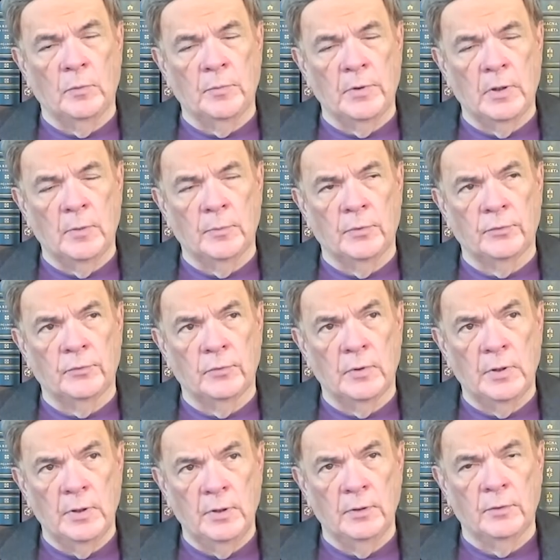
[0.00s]
be able to
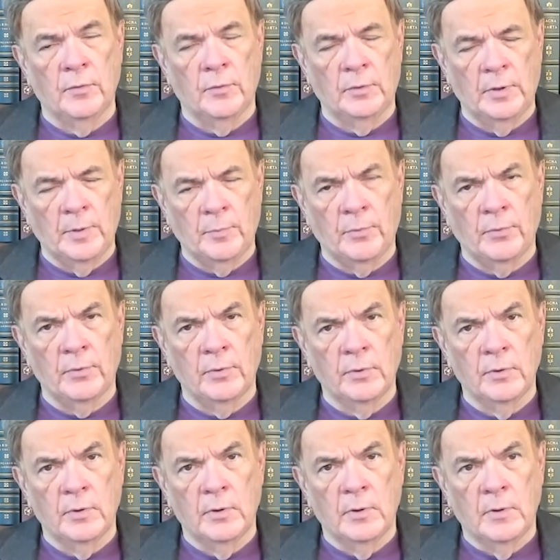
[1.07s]
heal the leper.
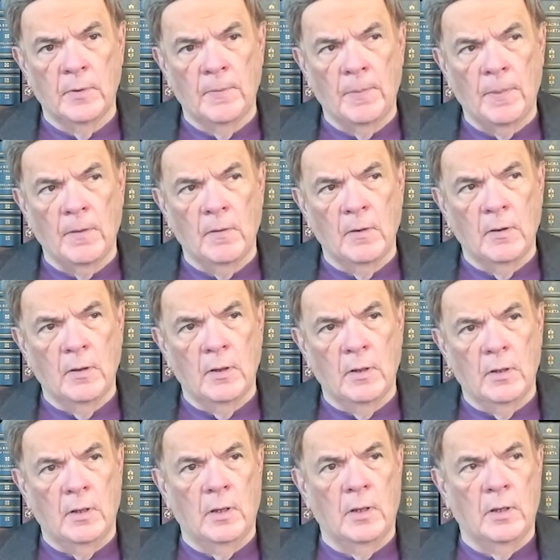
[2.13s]

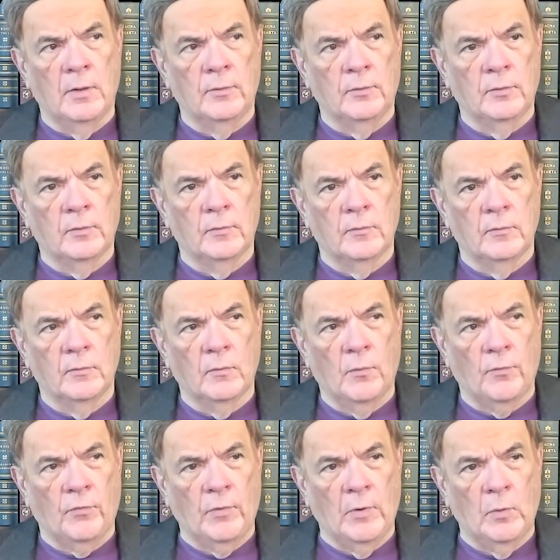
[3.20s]
And, of
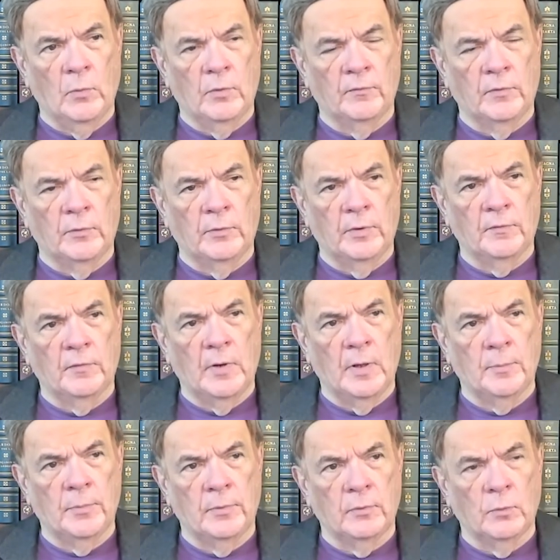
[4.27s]
course, that would have only
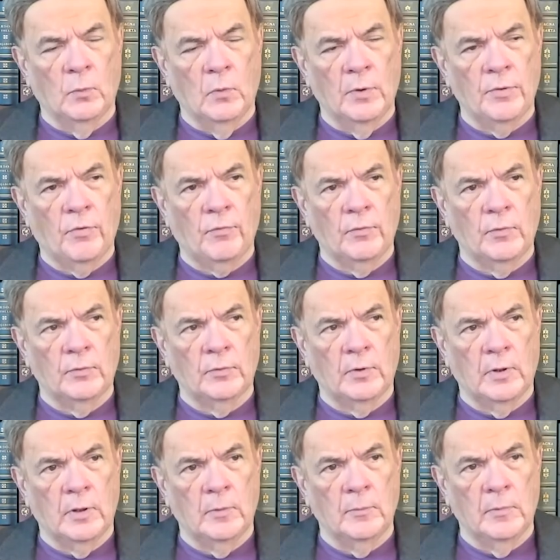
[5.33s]
happened once in the
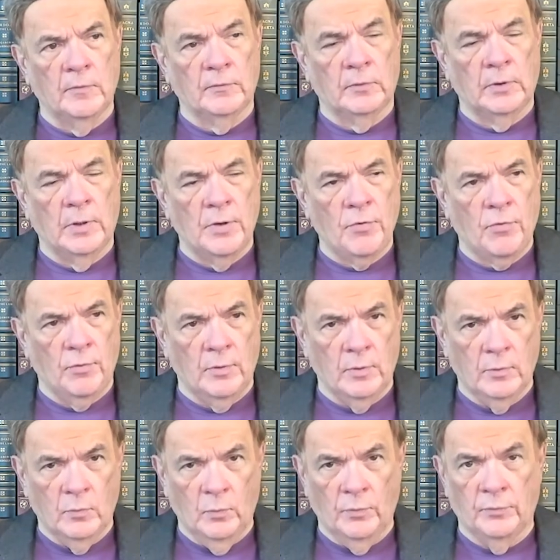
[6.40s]
time of Elisha
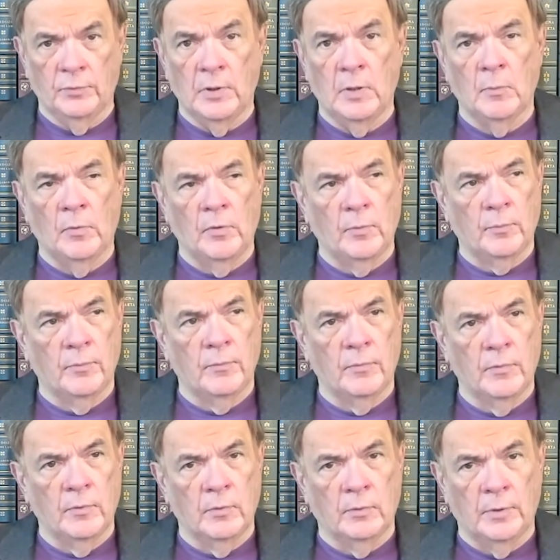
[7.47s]
with Naaman the
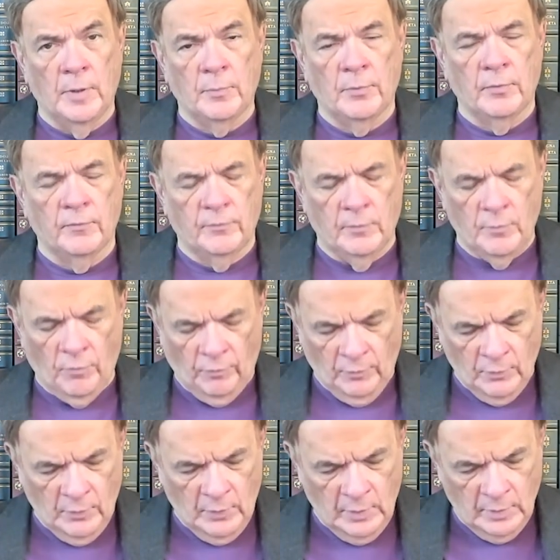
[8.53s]
leper from
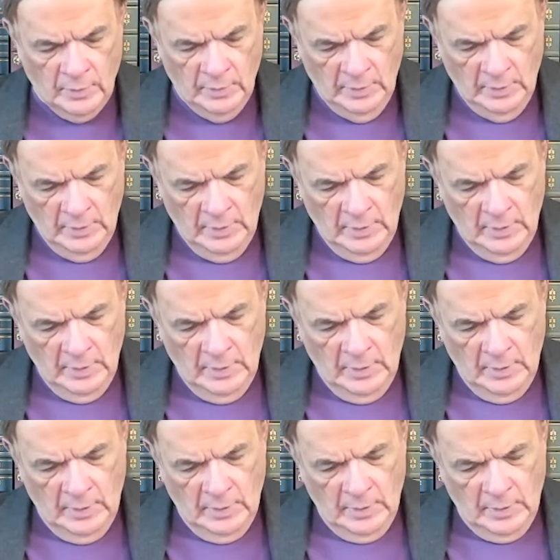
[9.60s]
Syria.
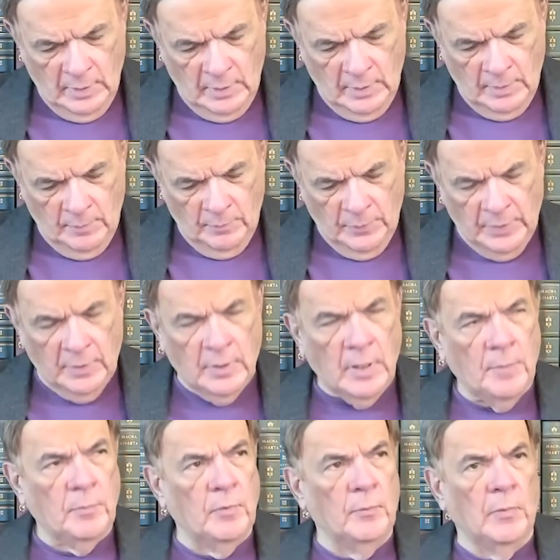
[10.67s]
But it
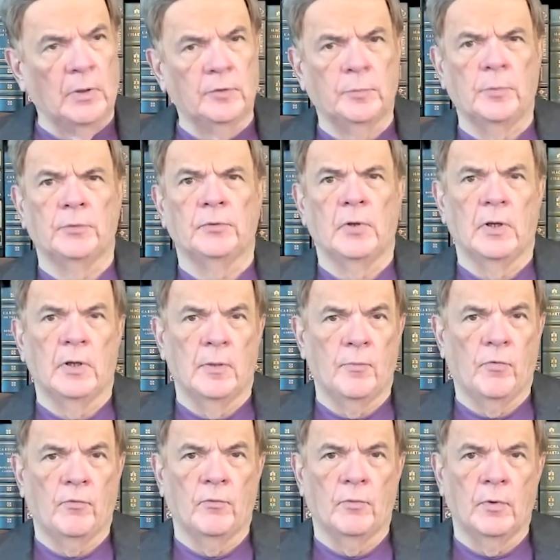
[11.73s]
happened multiple times
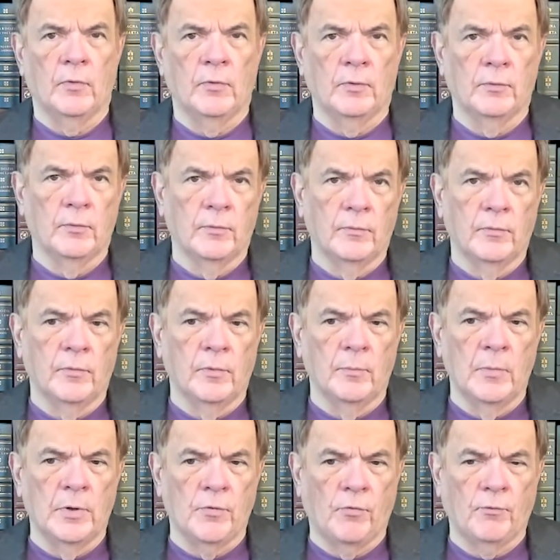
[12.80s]
during the
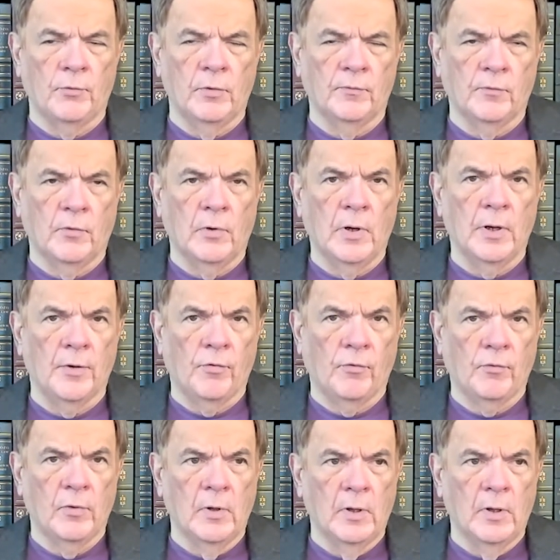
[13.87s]
ministry of Christ.